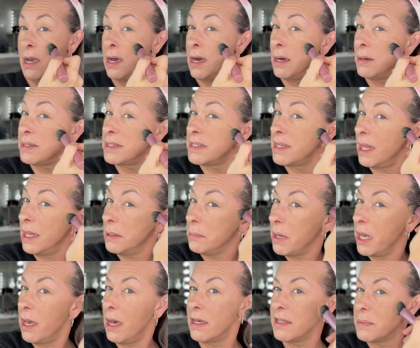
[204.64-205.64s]
I was telling
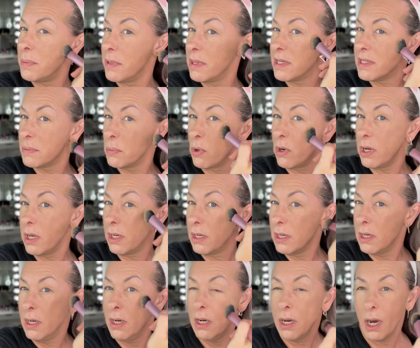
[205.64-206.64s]
my husband this
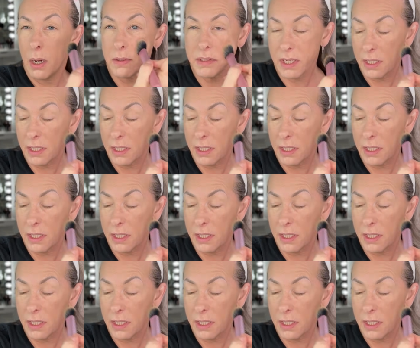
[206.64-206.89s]
morning, I was